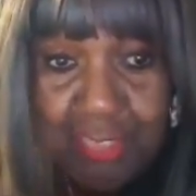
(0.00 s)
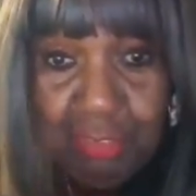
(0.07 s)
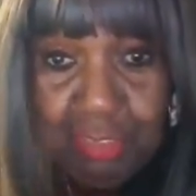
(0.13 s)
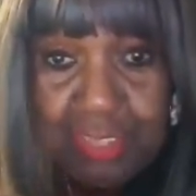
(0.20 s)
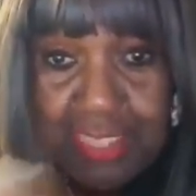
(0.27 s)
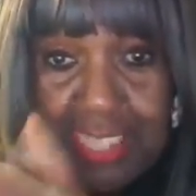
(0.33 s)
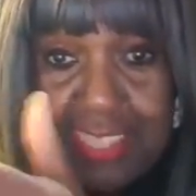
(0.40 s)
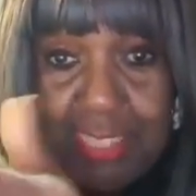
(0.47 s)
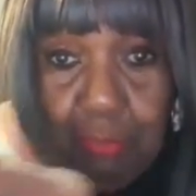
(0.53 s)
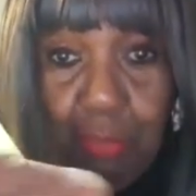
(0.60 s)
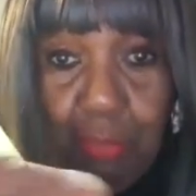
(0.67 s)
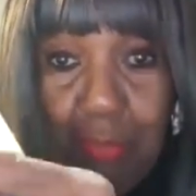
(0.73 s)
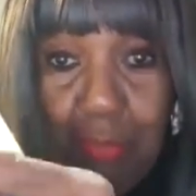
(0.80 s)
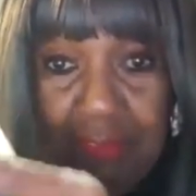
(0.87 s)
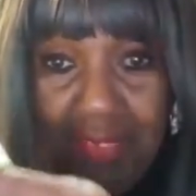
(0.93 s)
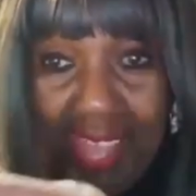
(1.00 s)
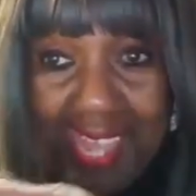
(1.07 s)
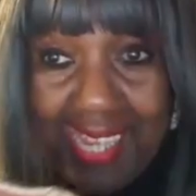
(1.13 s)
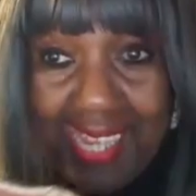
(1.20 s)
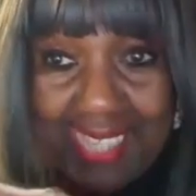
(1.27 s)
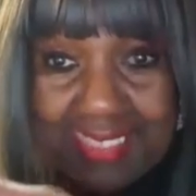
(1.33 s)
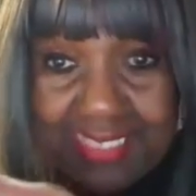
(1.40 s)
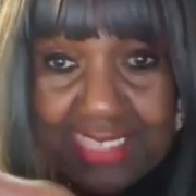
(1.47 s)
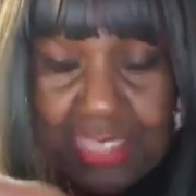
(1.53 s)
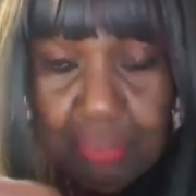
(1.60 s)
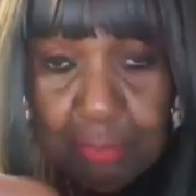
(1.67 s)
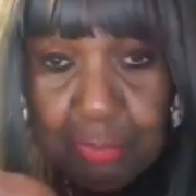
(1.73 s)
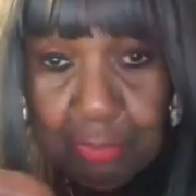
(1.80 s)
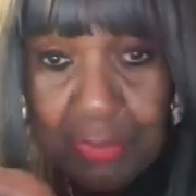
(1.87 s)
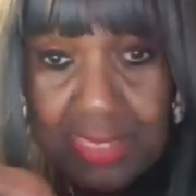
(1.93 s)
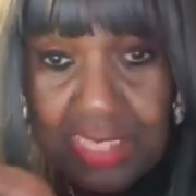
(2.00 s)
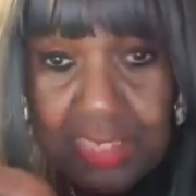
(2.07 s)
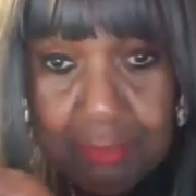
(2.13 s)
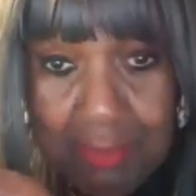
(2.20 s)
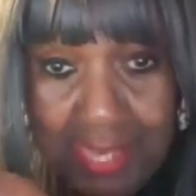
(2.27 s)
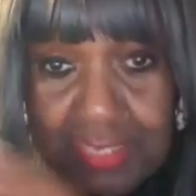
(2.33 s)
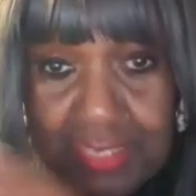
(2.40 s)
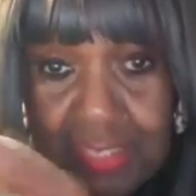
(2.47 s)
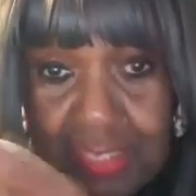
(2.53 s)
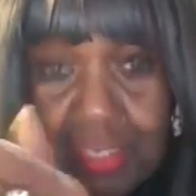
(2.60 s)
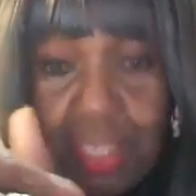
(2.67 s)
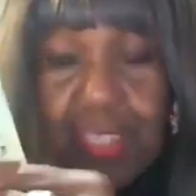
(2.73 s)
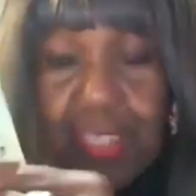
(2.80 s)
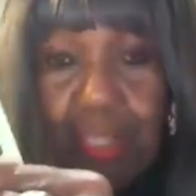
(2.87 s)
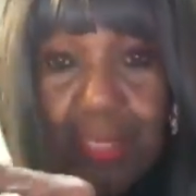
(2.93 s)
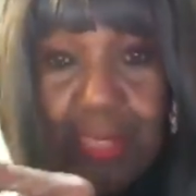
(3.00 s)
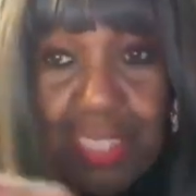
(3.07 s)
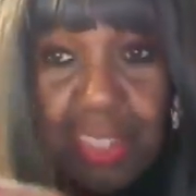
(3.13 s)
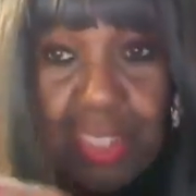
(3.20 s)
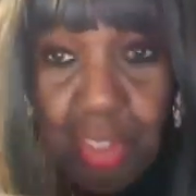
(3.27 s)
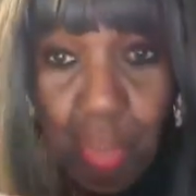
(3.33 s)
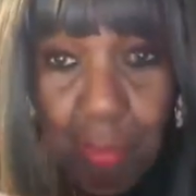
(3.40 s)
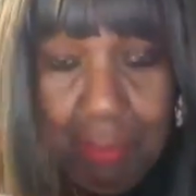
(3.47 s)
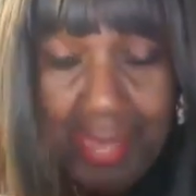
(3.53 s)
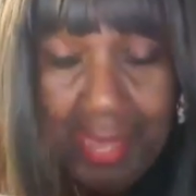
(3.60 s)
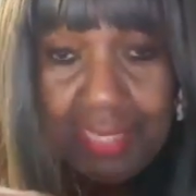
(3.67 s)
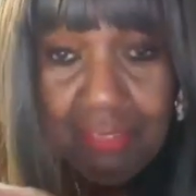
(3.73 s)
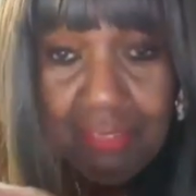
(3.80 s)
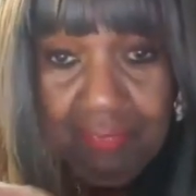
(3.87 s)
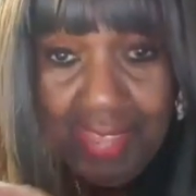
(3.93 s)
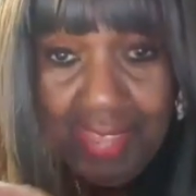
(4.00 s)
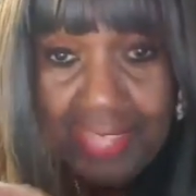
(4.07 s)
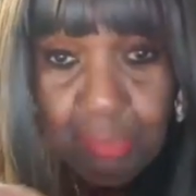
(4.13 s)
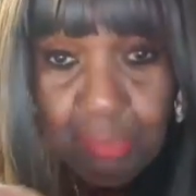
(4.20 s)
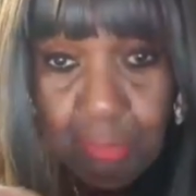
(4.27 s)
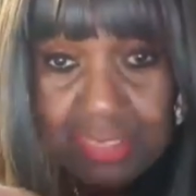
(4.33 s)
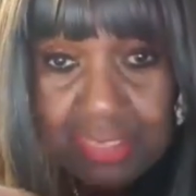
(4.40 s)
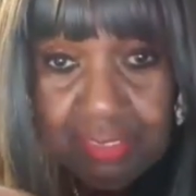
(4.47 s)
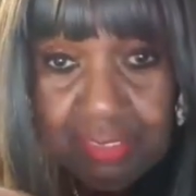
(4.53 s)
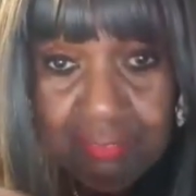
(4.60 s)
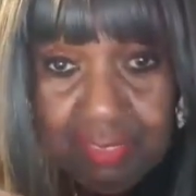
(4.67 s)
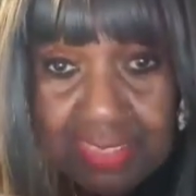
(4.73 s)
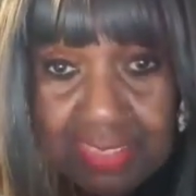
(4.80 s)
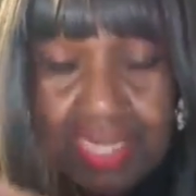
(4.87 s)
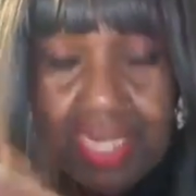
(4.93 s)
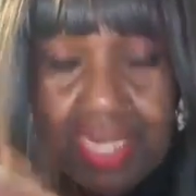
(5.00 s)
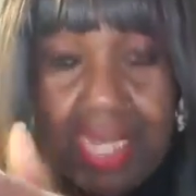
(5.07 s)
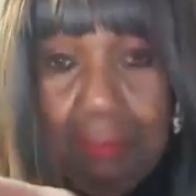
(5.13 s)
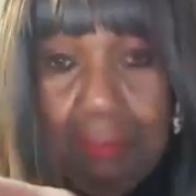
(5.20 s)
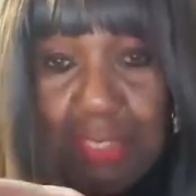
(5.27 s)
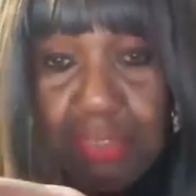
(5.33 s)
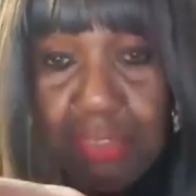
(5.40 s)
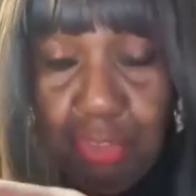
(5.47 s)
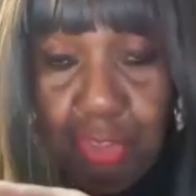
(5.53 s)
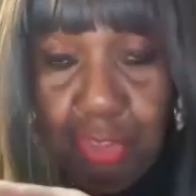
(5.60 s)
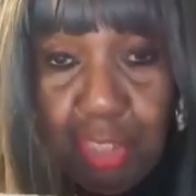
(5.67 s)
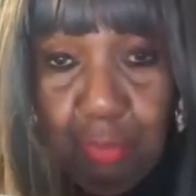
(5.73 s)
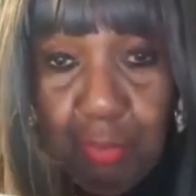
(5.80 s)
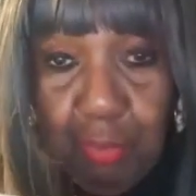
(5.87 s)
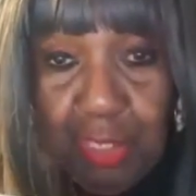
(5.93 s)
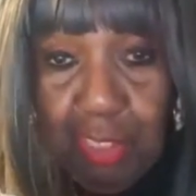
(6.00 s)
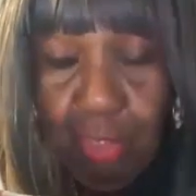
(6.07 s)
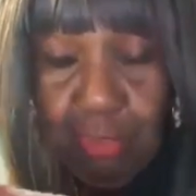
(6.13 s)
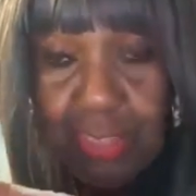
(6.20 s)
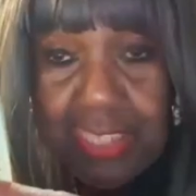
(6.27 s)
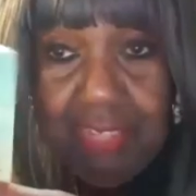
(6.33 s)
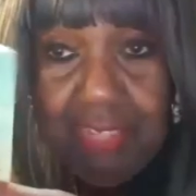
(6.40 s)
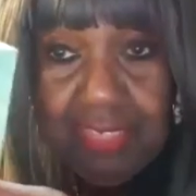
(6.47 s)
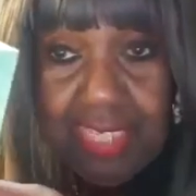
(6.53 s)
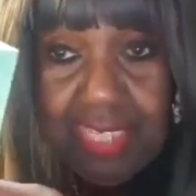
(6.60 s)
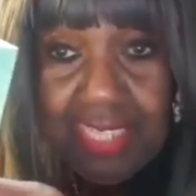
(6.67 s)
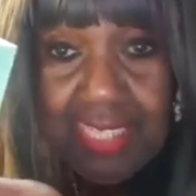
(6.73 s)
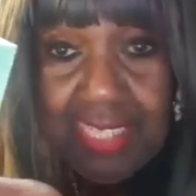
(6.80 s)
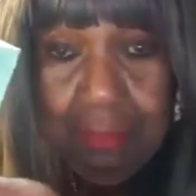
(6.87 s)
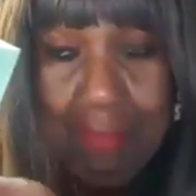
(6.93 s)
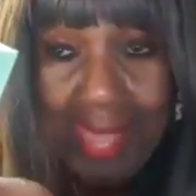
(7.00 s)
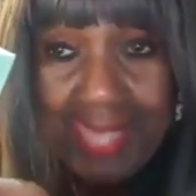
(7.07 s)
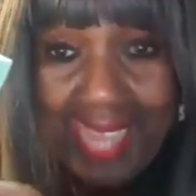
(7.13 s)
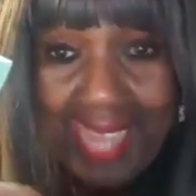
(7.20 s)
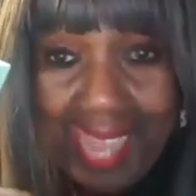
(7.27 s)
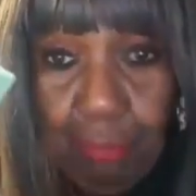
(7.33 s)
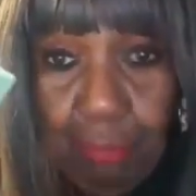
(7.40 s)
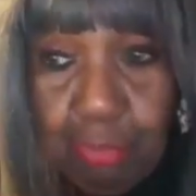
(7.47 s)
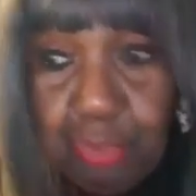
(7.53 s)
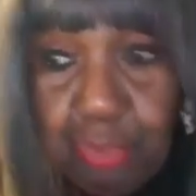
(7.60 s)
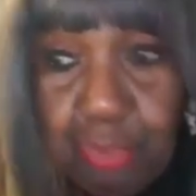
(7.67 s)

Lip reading: You said, and when we find ourselves between these pages, then we need to go back and find the rest of us and make sure that we don't leave anybody out.